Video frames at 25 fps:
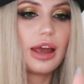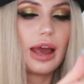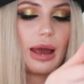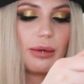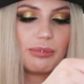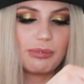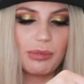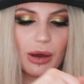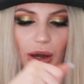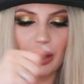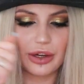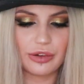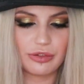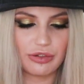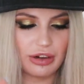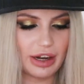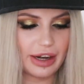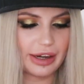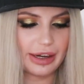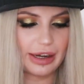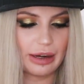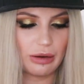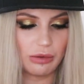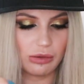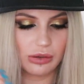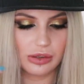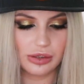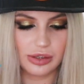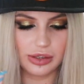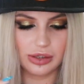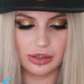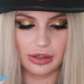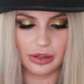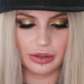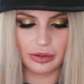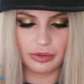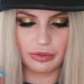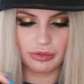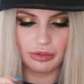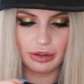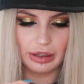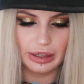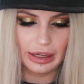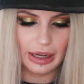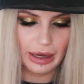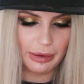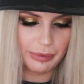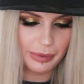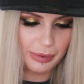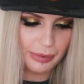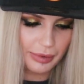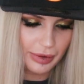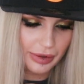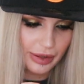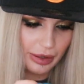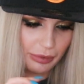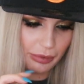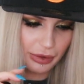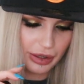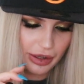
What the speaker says: and mine ran out, so really happy about that.